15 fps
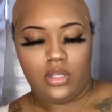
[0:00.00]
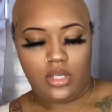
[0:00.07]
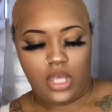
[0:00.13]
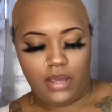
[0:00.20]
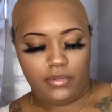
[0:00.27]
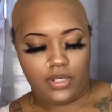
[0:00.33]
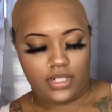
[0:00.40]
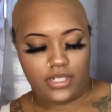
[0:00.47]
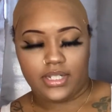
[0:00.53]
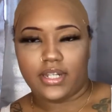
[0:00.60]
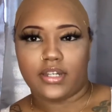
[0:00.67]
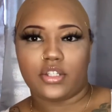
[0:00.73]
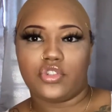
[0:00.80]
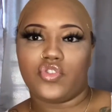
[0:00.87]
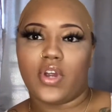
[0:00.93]
I'm gonna let
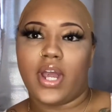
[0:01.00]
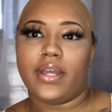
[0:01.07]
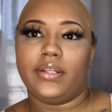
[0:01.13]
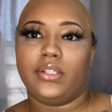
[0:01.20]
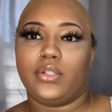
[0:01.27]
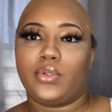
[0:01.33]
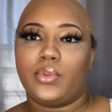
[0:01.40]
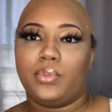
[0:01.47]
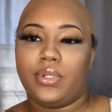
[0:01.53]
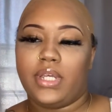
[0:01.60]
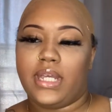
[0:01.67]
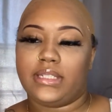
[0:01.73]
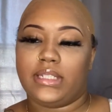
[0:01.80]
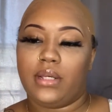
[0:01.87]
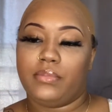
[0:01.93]
it dry a little bit.
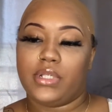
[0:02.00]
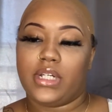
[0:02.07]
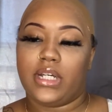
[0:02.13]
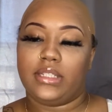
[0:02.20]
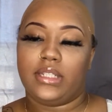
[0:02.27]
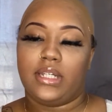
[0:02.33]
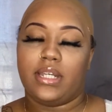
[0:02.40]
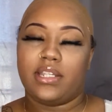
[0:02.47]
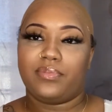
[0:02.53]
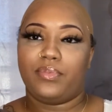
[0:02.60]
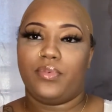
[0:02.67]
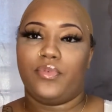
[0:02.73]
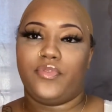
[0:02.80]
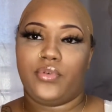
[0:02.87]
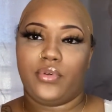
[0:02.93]
I think I'm gonna cut the lace
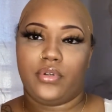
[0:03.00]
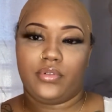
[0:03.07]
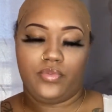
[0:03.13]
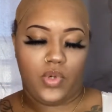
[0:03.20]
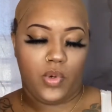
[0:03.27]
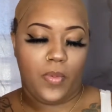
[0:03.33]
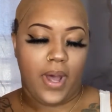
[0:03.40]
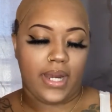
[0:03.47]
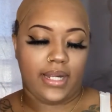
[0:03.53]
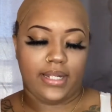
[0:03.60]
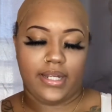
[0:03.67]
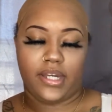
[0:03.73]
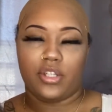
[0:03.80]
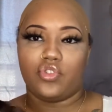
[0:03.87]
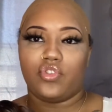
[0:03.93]
before, but while I
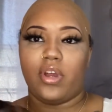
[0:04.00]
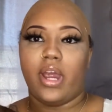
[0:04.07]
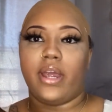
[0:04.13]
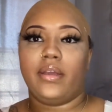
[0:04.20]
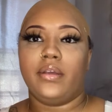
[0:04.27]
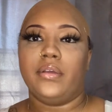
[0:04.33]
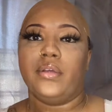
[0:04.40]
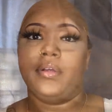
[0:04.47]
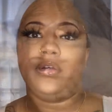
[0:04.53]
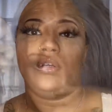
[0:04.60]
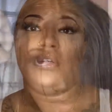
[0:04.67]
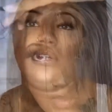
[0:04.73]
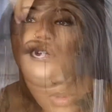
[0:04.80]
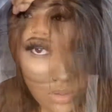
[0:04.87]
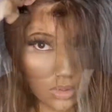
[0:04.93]
let it dry.
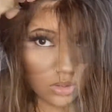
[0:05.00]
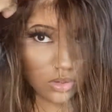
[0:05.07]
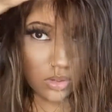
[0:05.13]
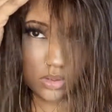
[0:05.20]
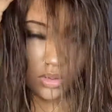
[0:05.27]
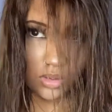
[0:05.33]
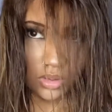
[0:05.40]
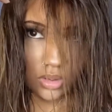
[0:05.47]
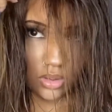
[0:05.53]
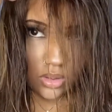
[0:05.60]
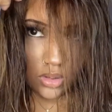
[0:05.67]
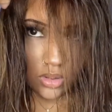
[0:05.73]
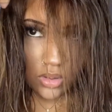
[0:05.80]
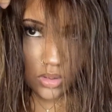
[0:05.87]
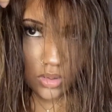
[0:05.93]

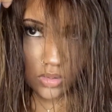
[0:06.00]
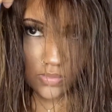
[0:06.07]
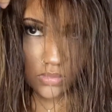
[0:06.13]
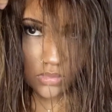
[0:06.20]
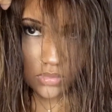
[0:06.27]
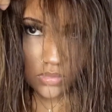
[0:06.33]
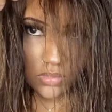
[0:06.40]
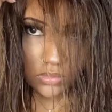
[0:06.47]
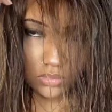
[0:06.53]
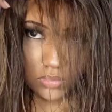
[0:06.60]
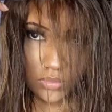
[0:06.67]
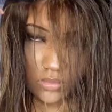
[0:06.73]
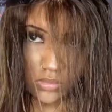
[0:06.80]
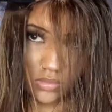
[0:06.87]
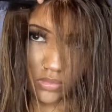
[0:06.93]
Okay, so
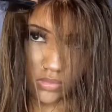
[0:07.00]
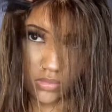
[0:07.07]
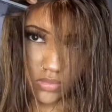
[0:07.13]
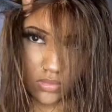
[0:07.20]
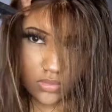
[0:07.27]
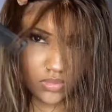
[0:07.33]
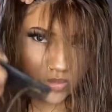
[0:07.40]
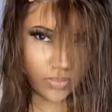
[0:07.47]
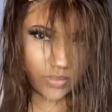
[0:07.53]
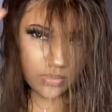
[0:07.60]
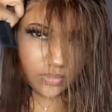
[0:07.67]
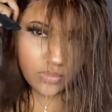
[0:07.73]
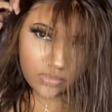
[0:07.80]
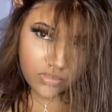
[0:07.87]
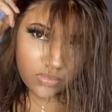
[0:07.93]
here I'm starting
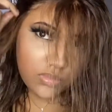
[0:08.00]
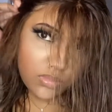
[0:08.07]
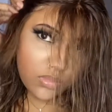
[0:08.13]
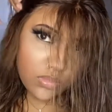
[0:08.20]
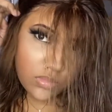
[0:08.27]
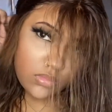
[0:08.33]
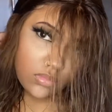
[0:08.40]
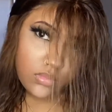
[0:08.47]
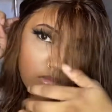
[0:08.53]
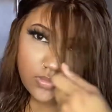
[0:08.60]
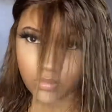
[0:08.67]
to, you know, part